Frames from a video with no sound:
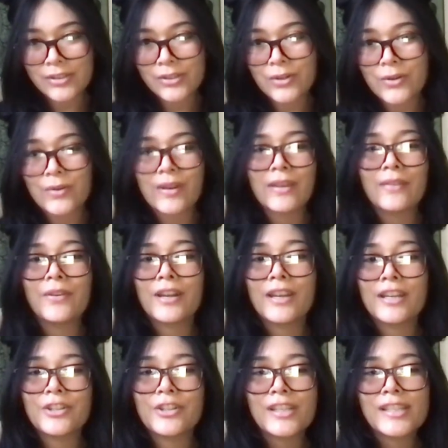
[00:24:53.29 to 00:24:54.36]
So if you're
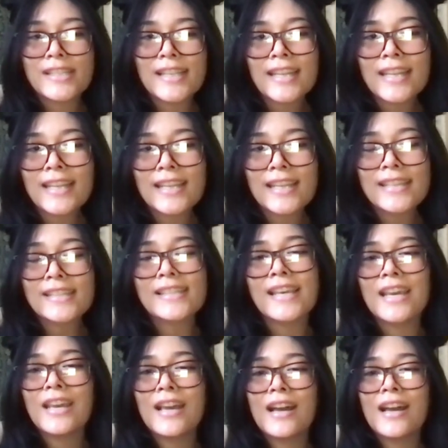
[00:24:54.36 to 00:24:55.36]
interested in this,